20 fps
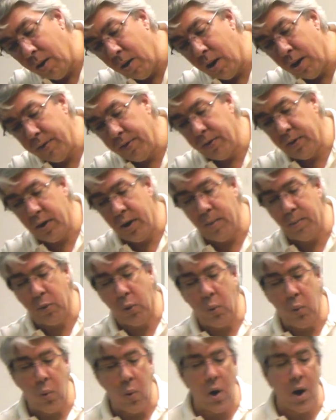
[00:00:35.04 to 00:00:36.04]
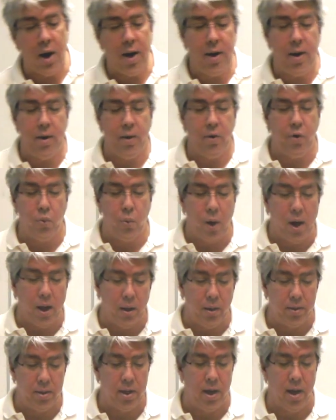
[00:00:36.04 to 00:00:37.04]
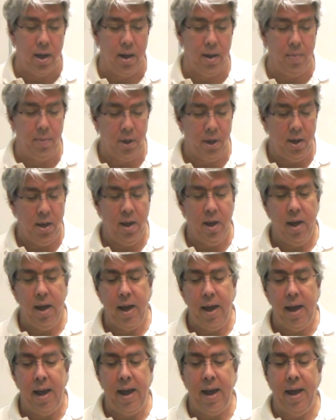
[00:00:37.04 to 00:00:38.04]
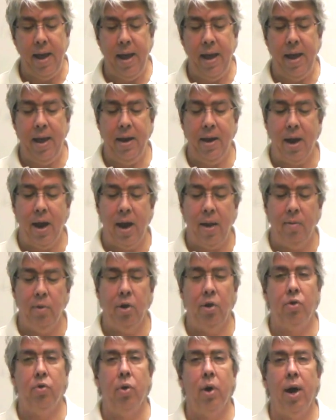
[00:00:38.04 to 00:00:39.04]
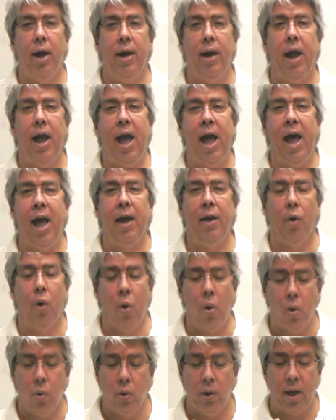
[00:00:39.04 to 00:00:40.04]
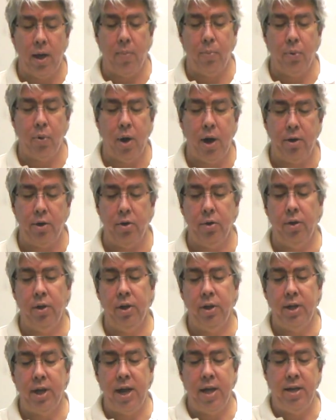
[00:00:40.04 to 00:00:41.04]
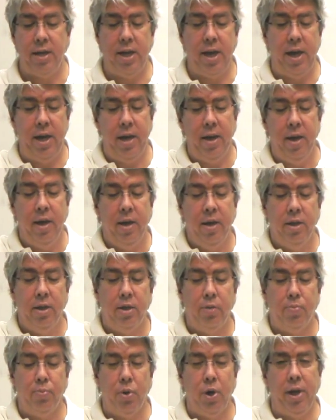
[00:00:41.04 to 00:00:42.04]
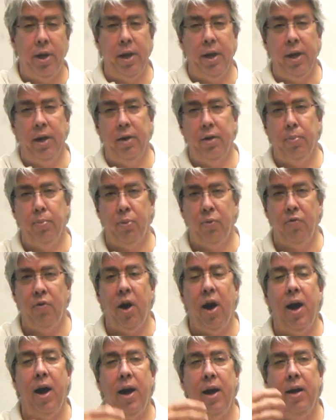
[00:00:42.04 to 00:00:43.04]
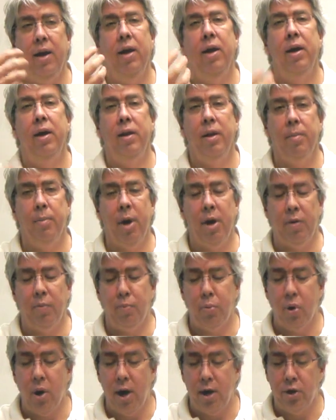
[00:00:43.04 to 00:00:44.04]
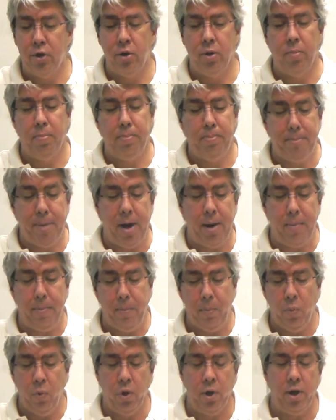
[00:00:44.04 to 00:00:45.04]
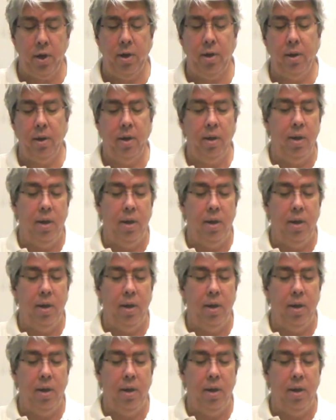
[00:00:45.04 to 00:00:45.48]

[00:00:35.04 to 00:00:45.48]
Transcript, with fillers: on the number one dwell time, and I'm going to try to add a whole lot of pressure. This has a spring in it to provide the amount of pressure, but we're going to